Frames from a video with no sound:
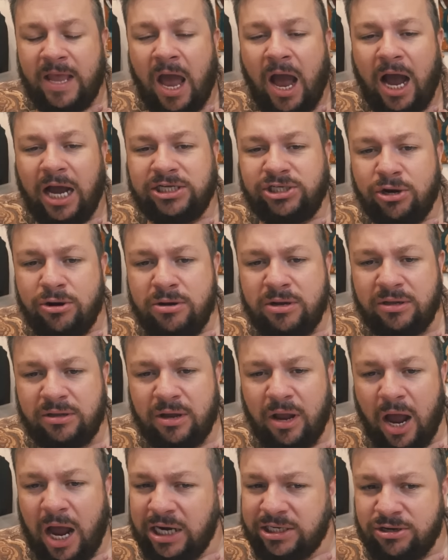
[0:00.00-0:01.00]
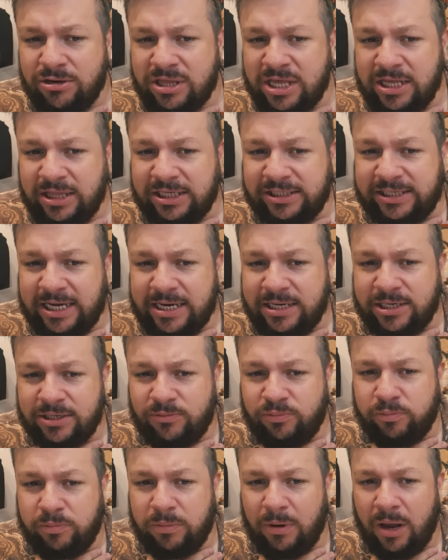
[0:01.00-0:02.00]
I don't... I don't think this ended...
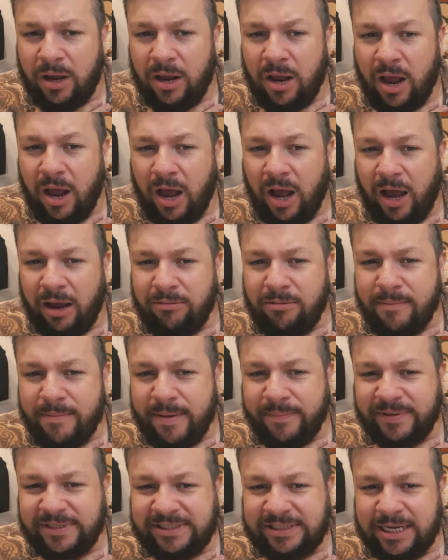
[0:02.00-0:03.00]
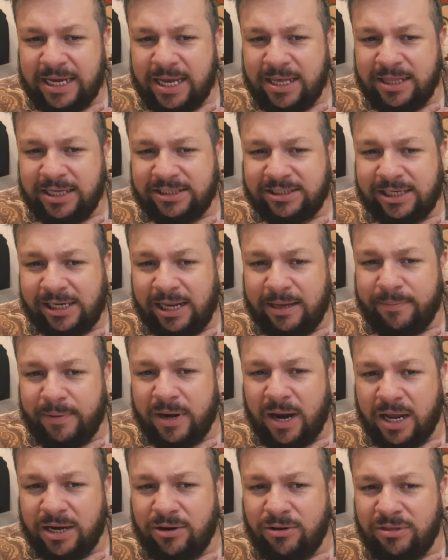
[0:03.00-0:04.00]
I remember seeing this clip, and
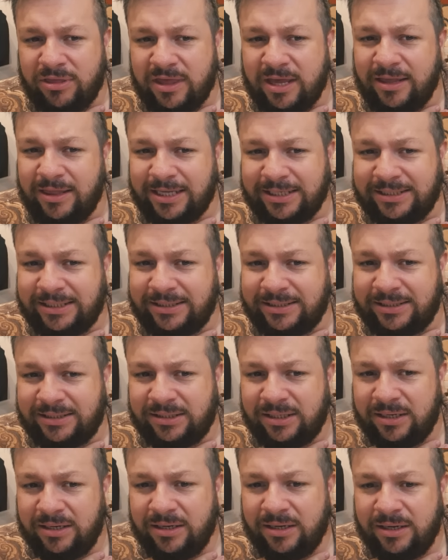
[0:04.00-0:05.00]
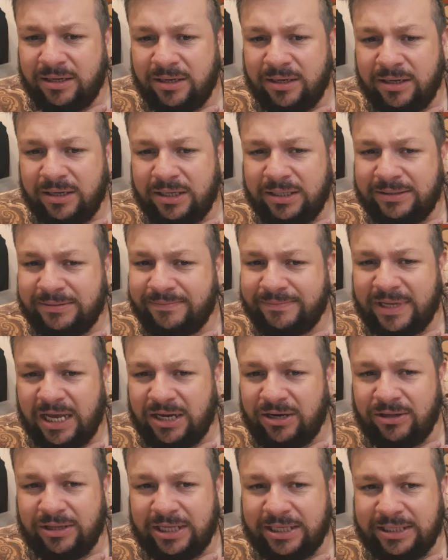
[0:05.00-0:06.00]
I don't think this is... I
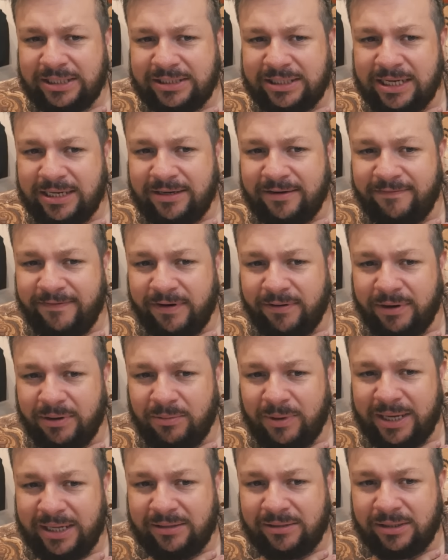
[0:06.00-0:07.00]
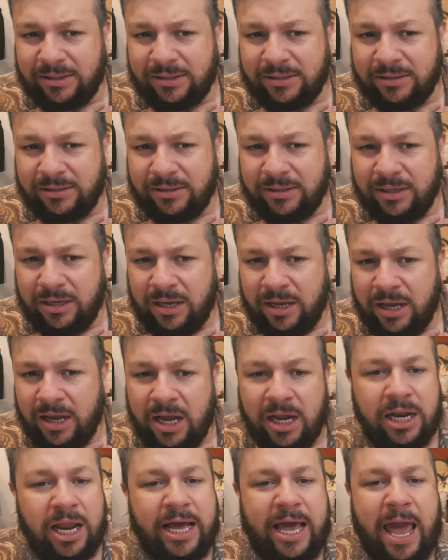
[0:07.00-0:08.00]
don't think this ended very well.
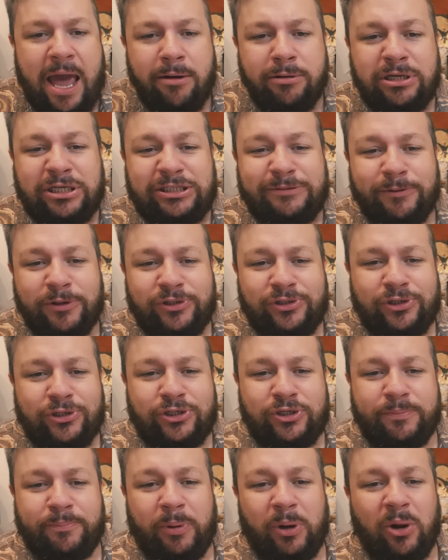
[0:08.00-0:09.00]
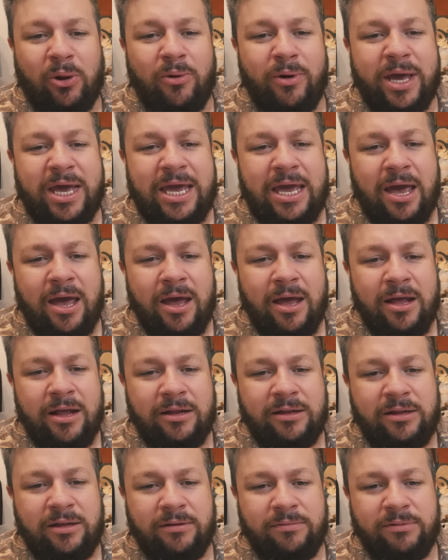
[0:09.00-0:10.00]
Like, how are you supposed to deploy
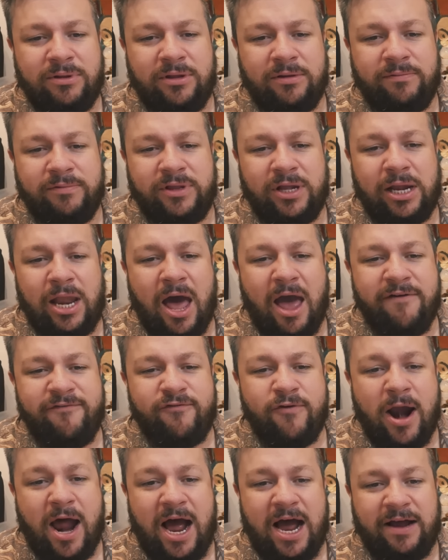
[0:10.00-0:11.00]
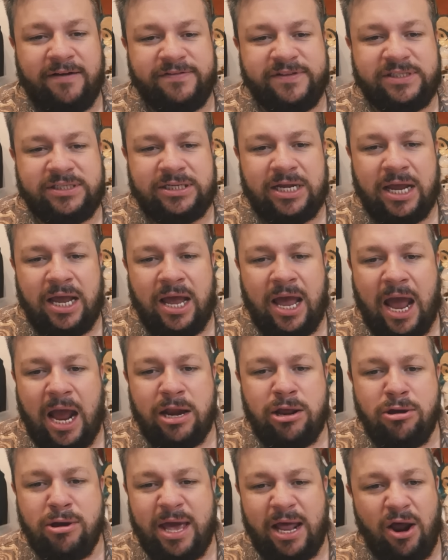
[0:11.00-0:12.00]
the, the, the life rafts? How
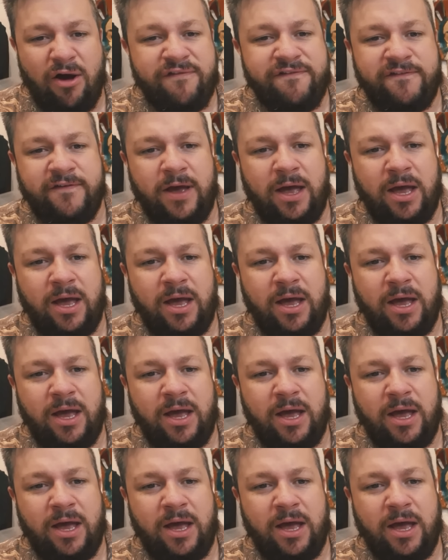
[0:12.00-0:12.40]
do you get off?